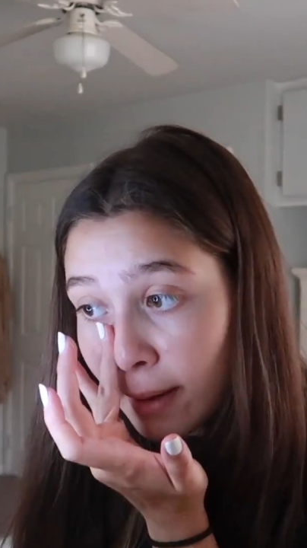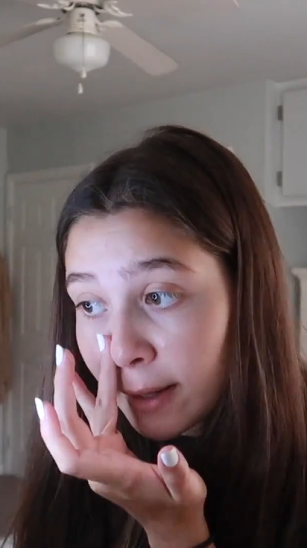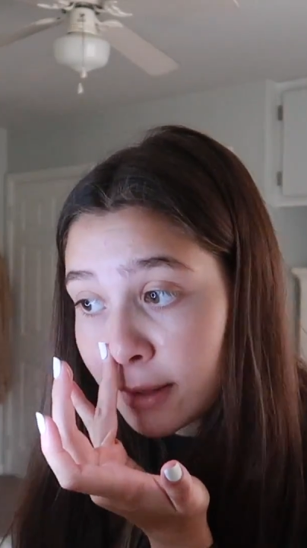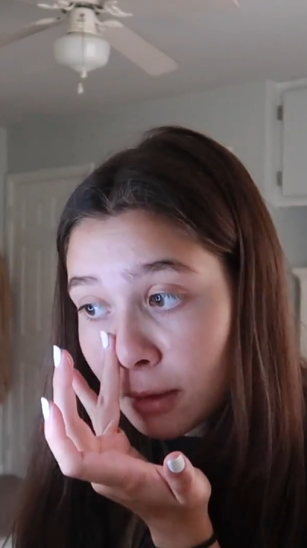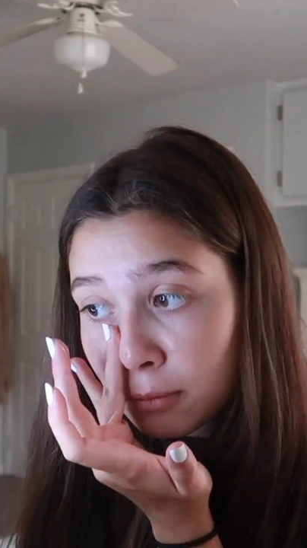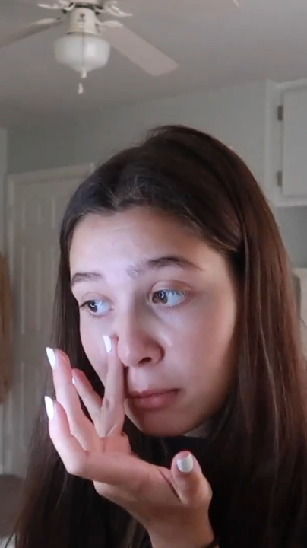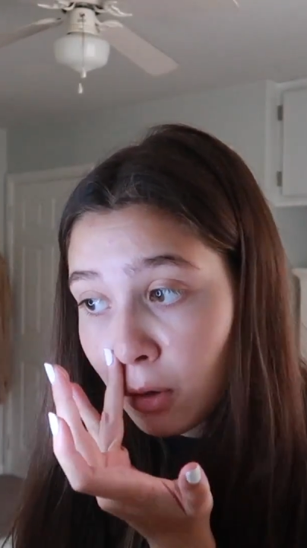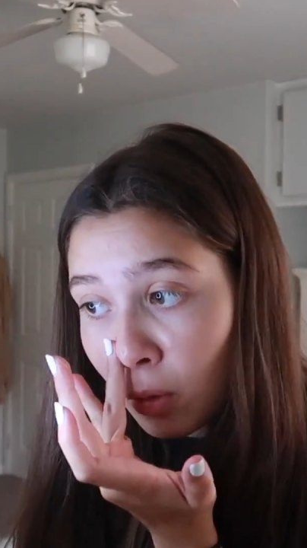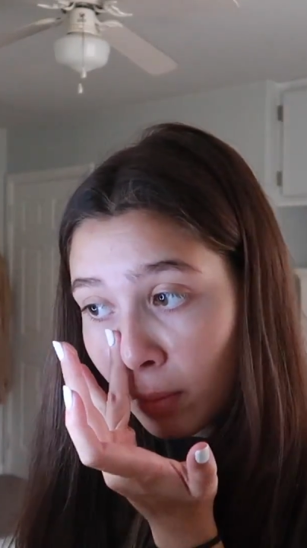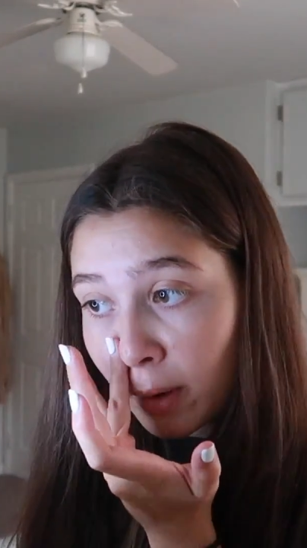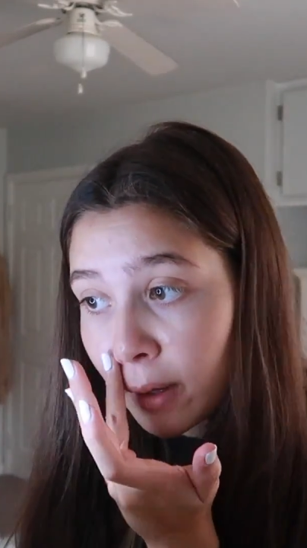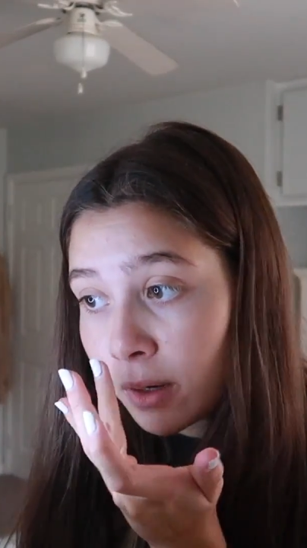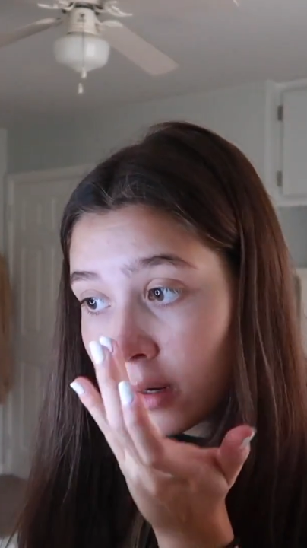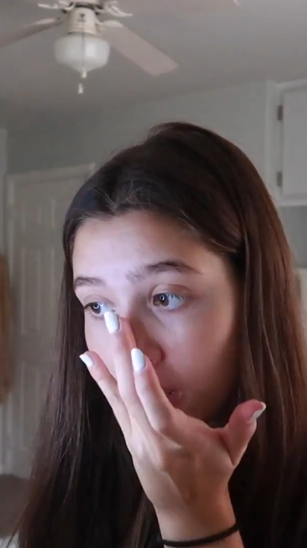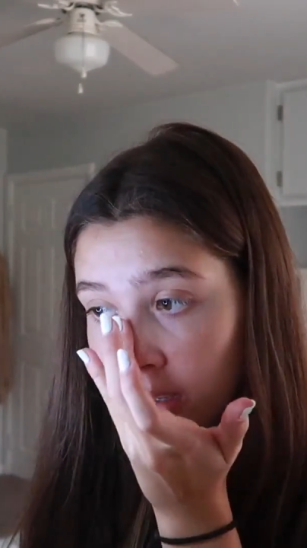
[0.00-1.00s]
at the
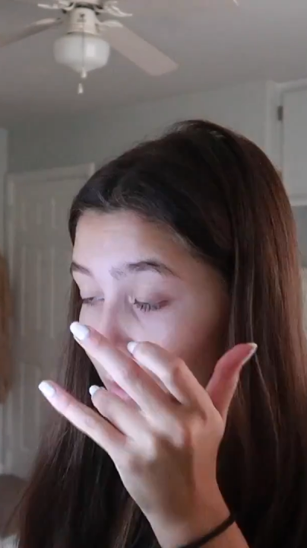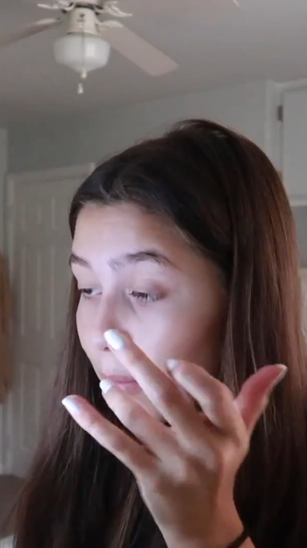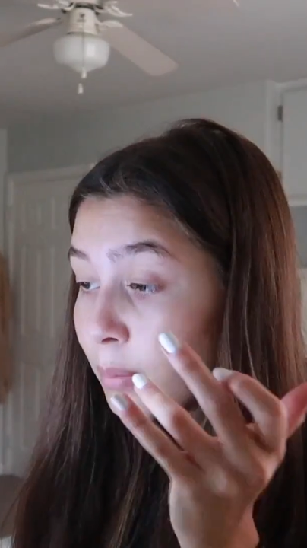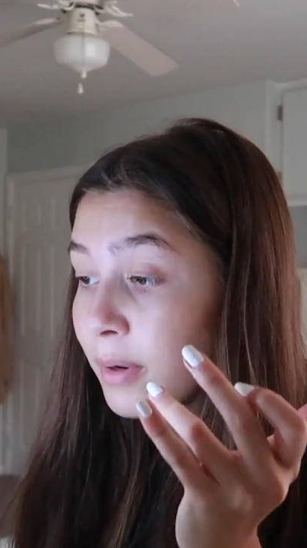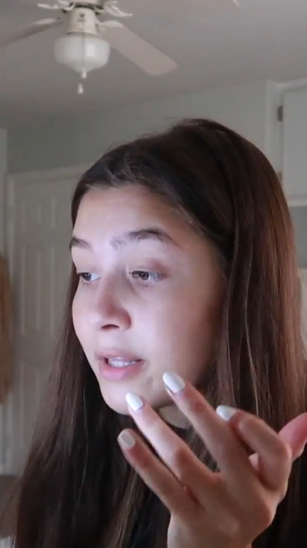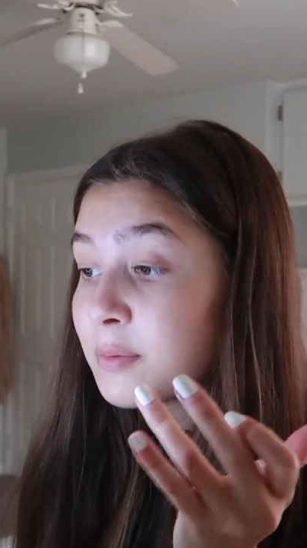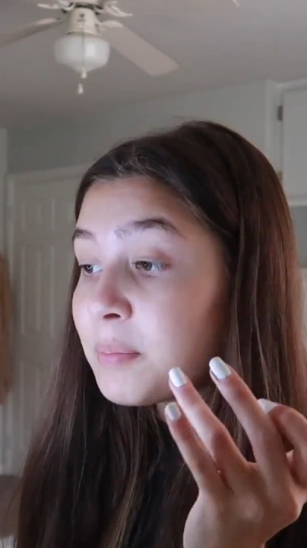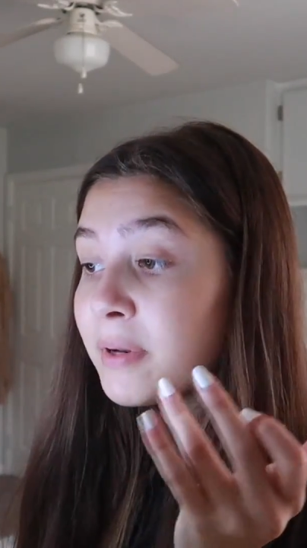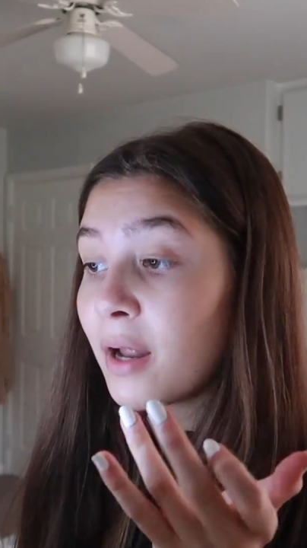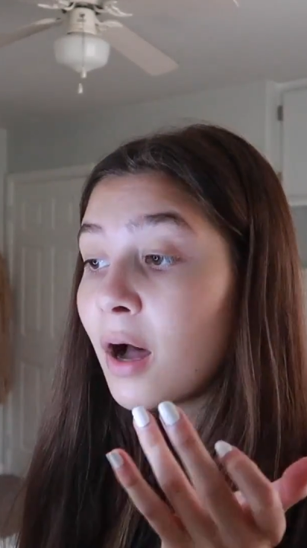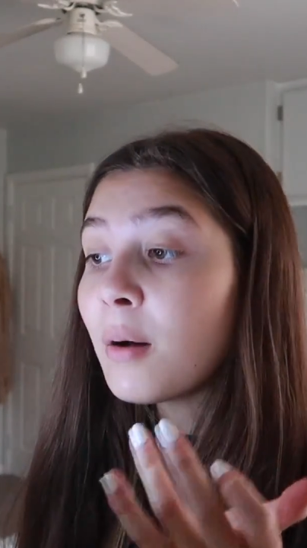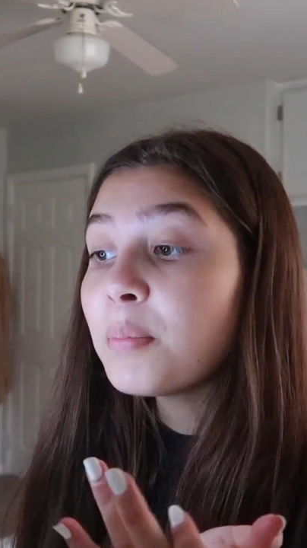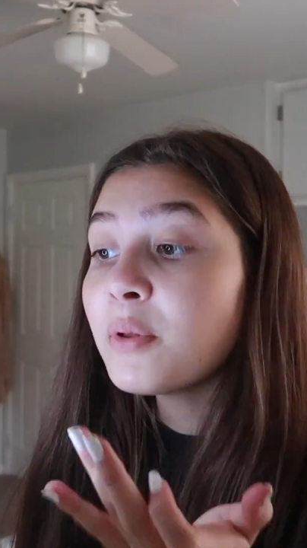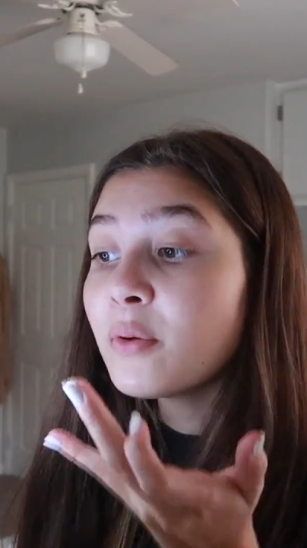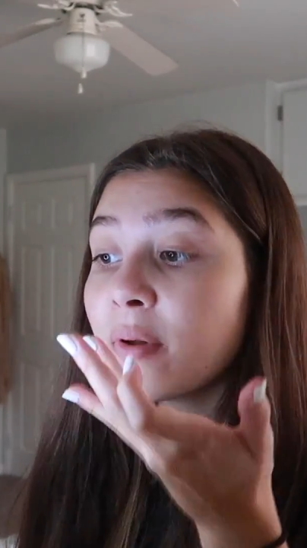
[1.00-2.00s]
moment, but it's been
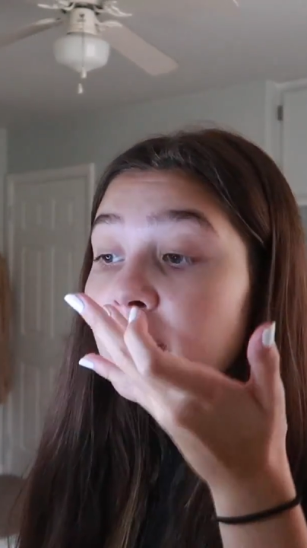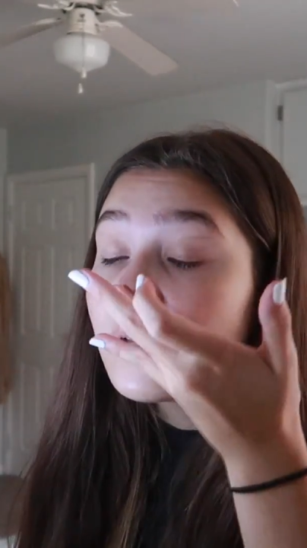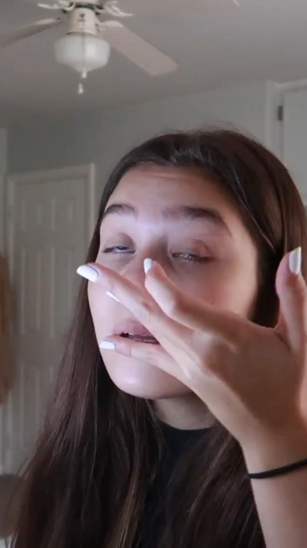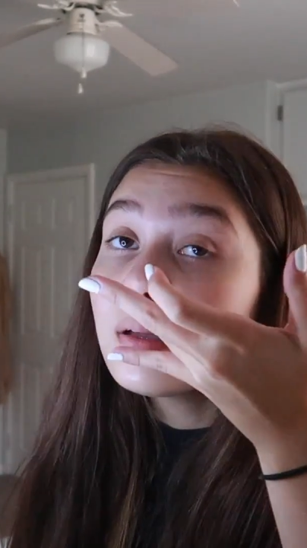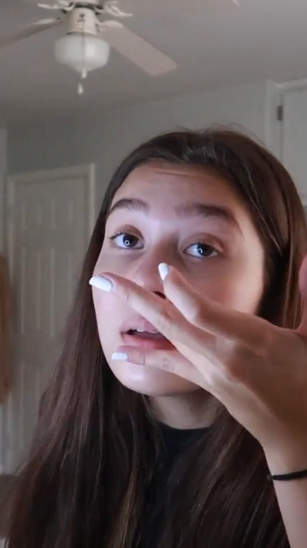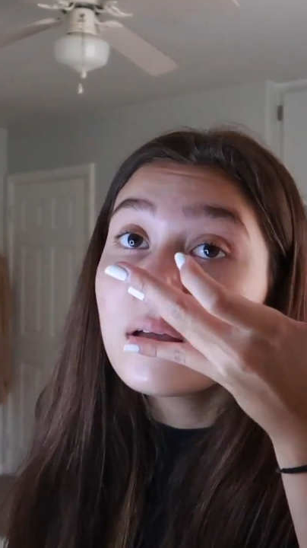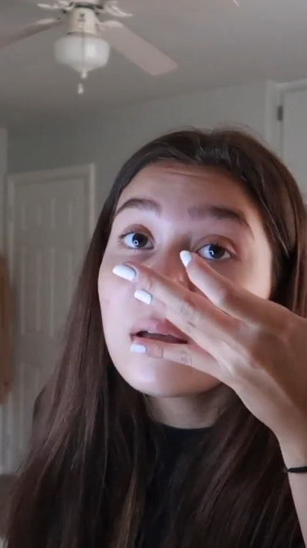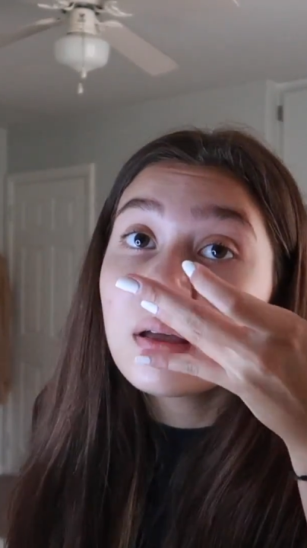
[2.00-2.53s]
uploading